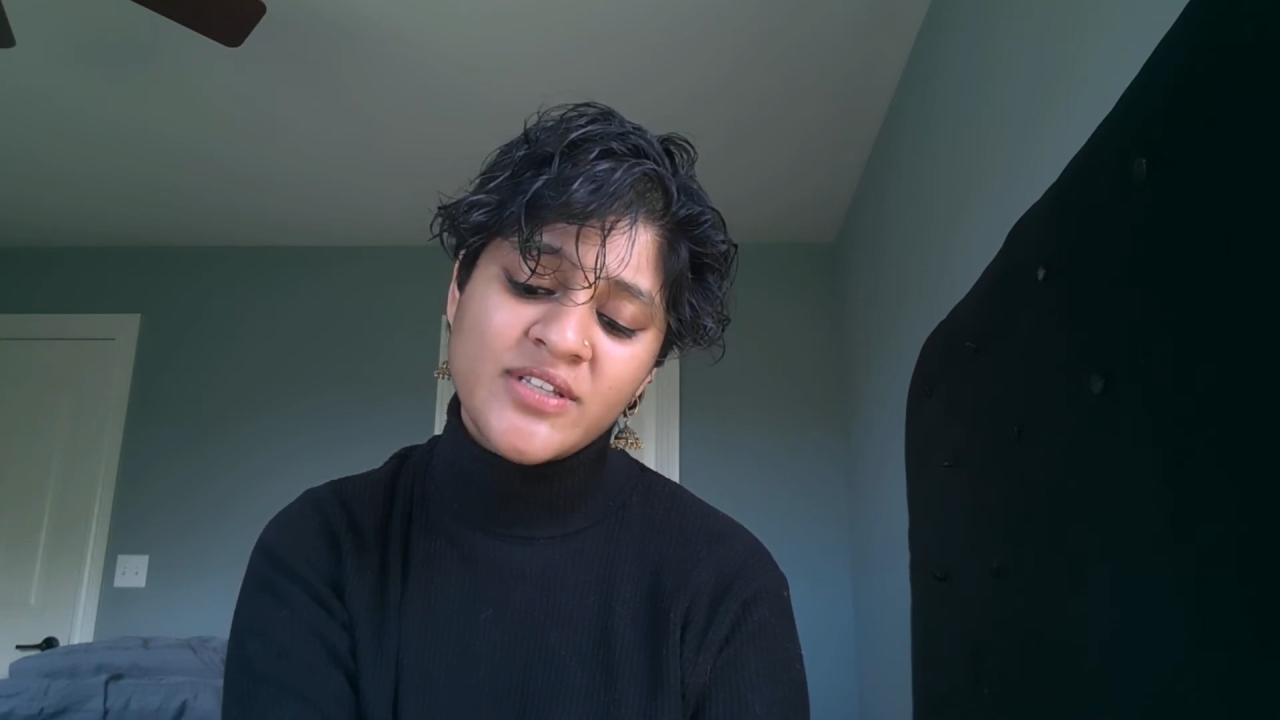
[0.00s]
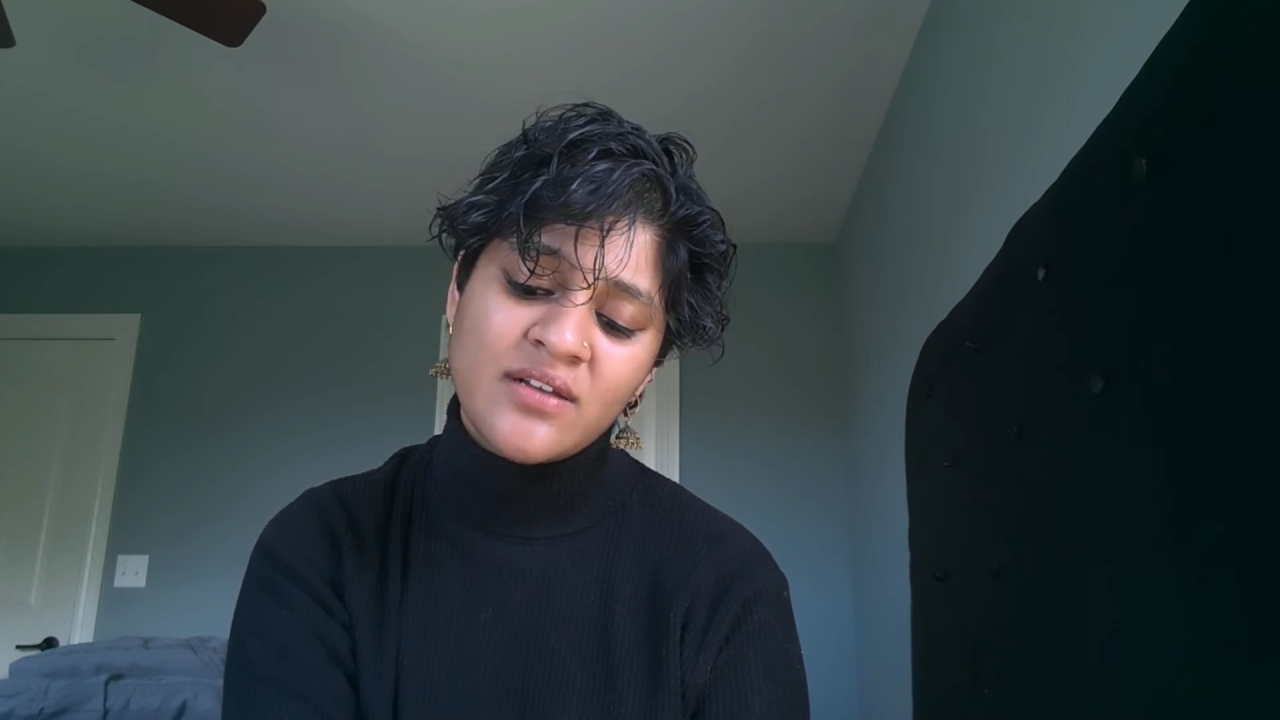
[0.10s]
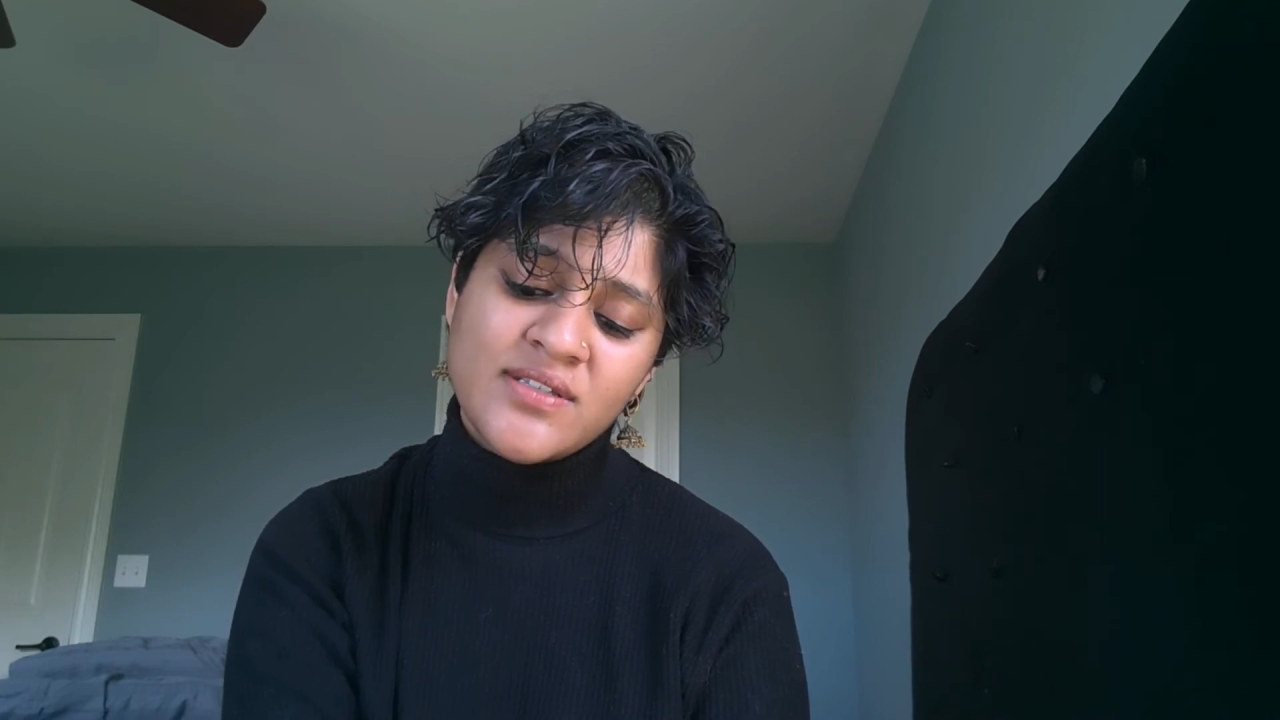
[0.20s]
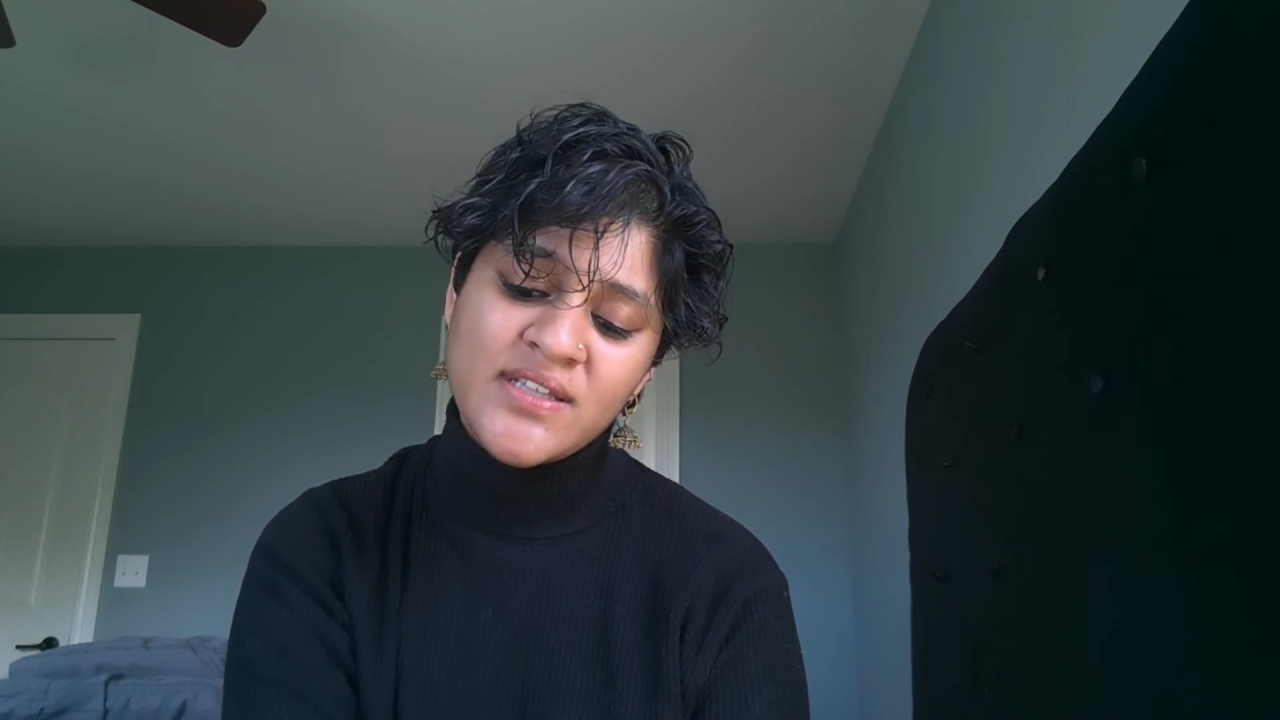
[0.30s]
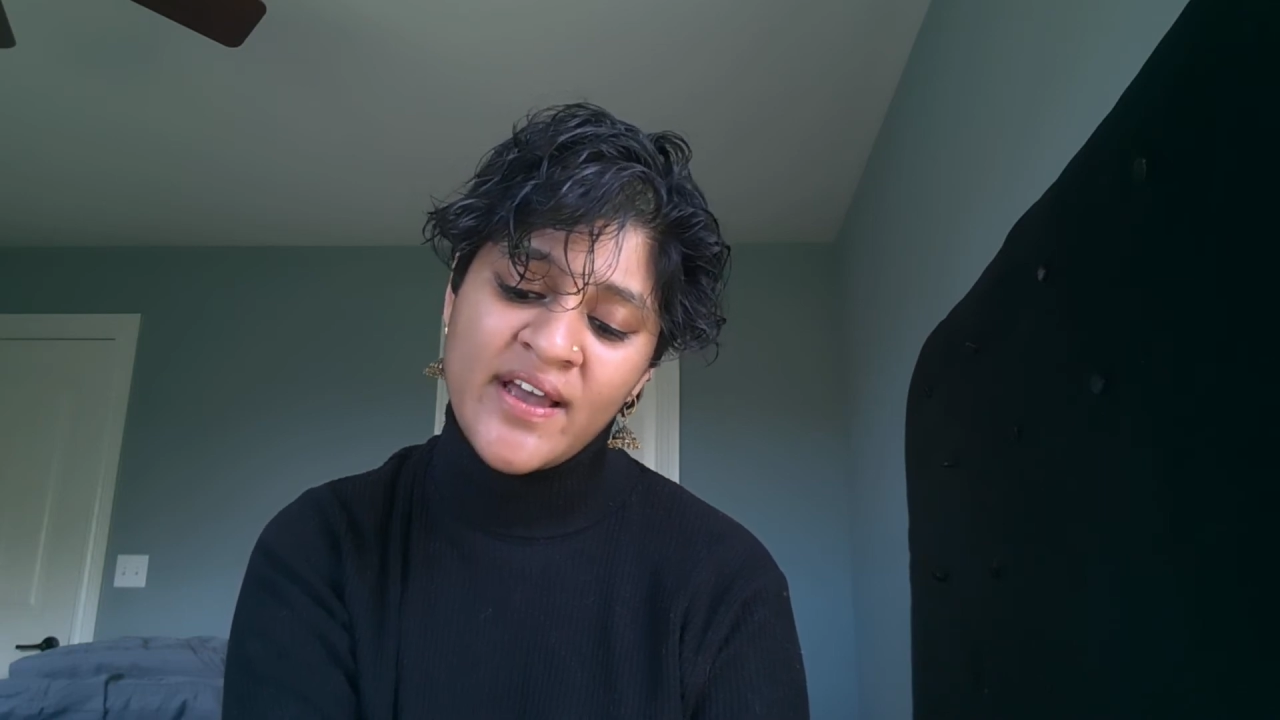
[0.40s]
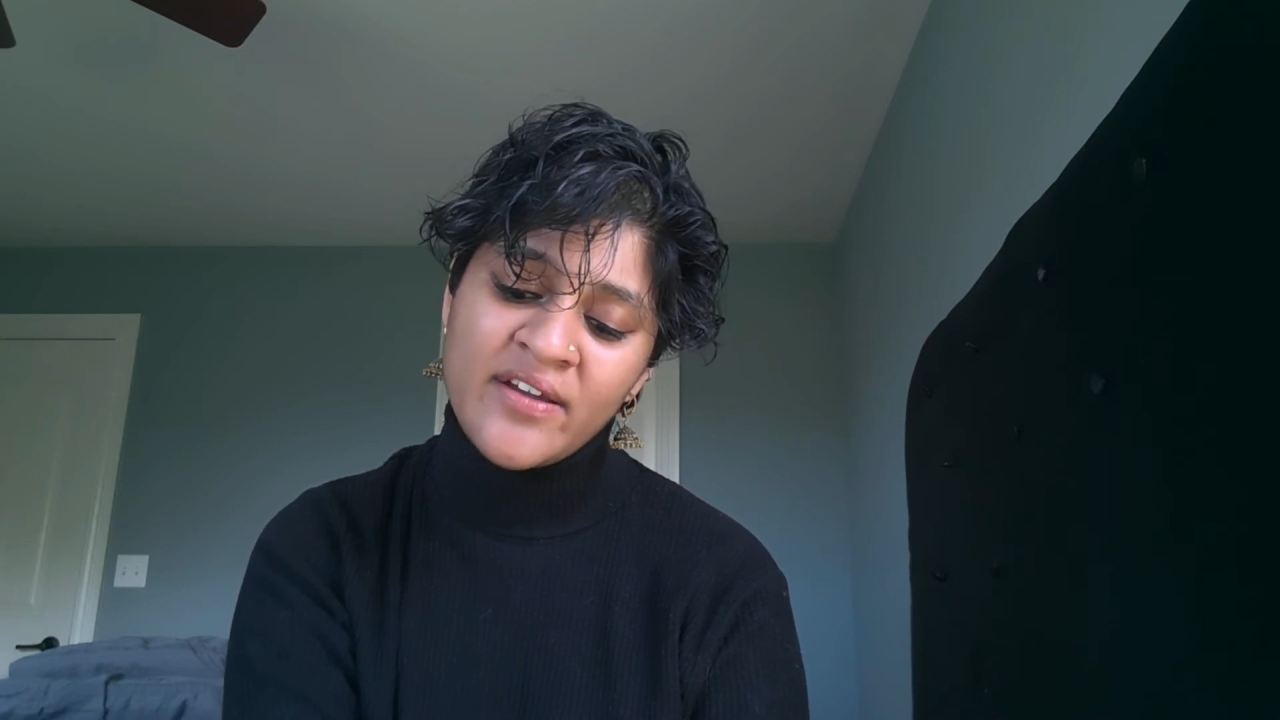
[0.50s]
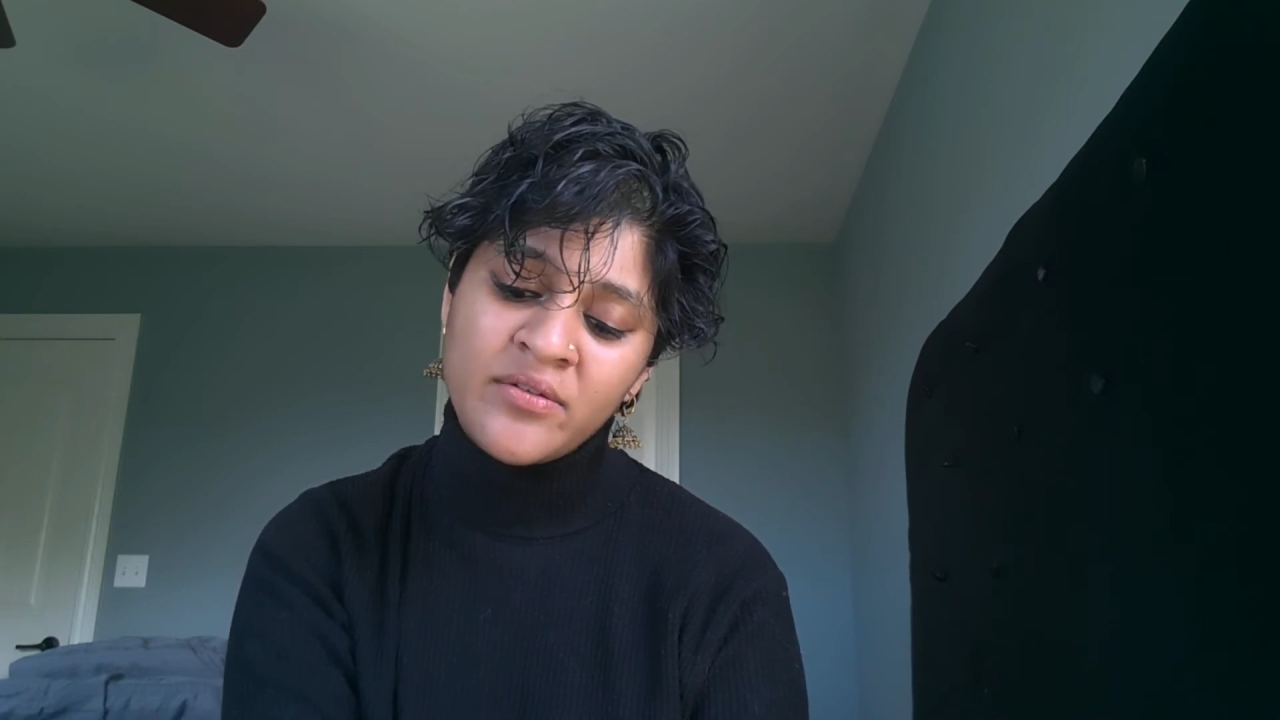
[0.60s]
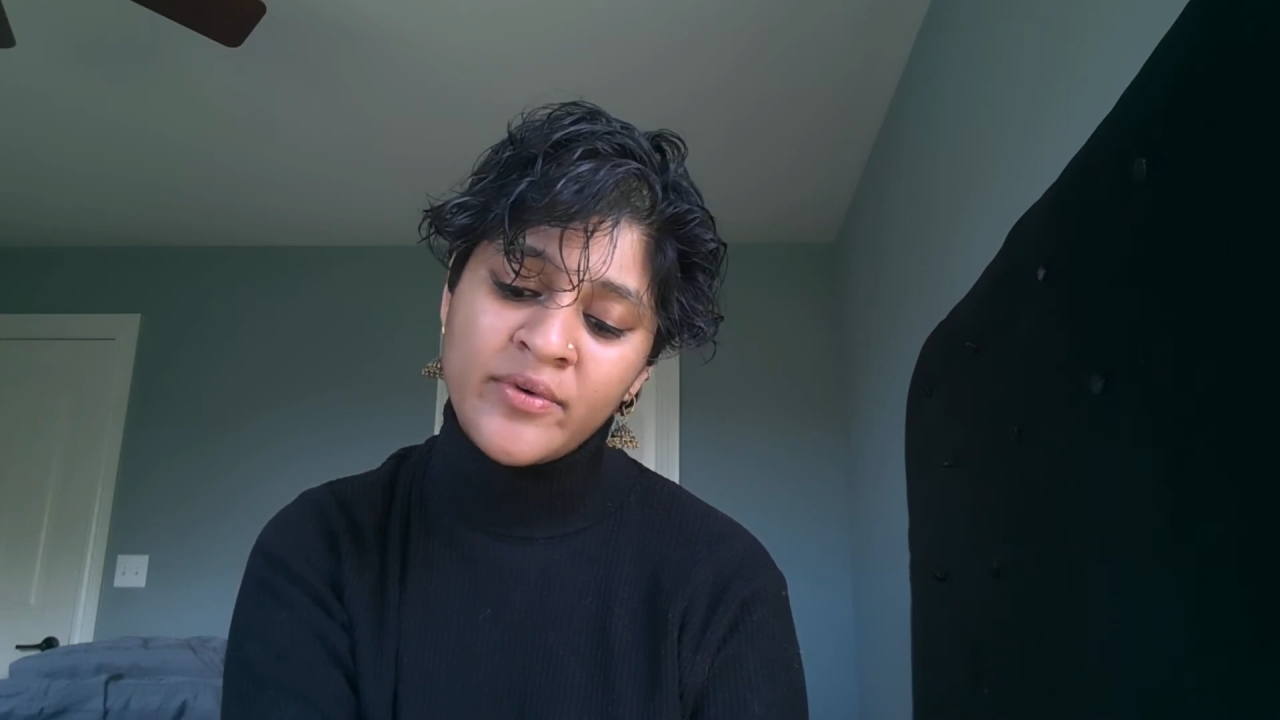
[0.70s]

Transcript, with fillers: how sad,